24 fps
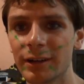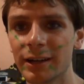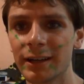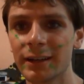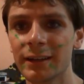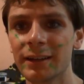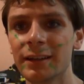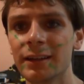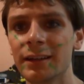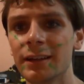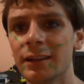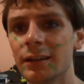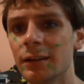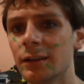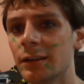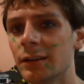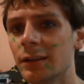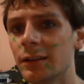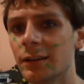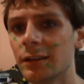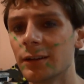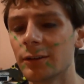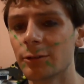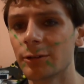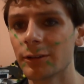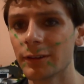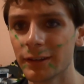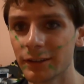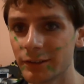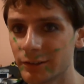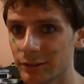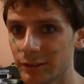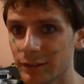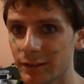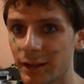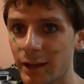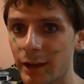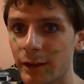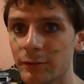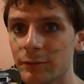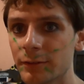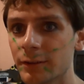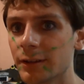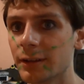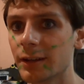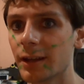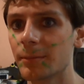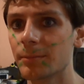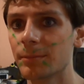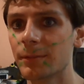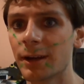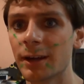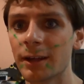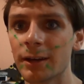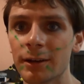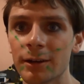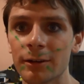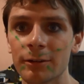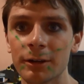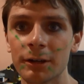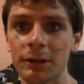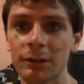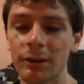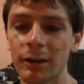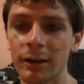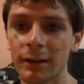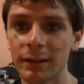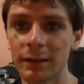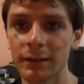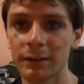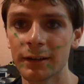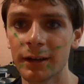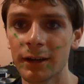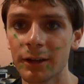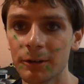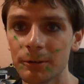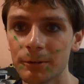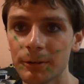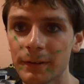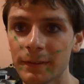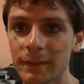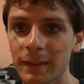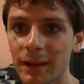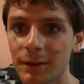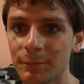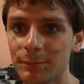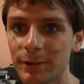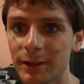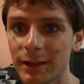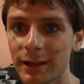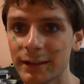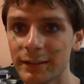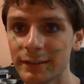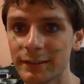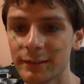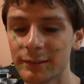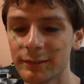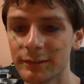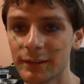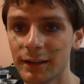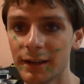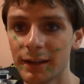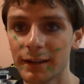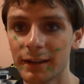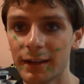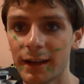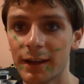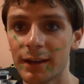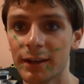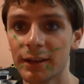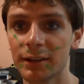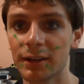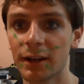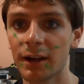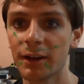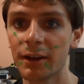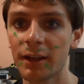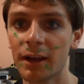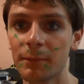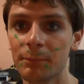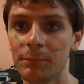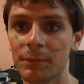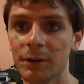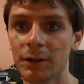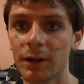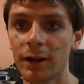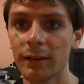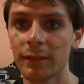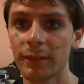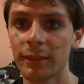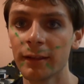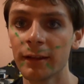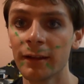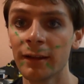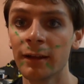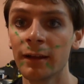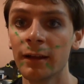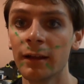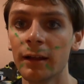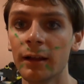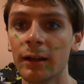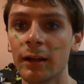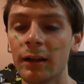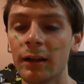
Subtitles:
I really should have, and I'm kind of regretting not doing that, but I just got kind of caught up in all the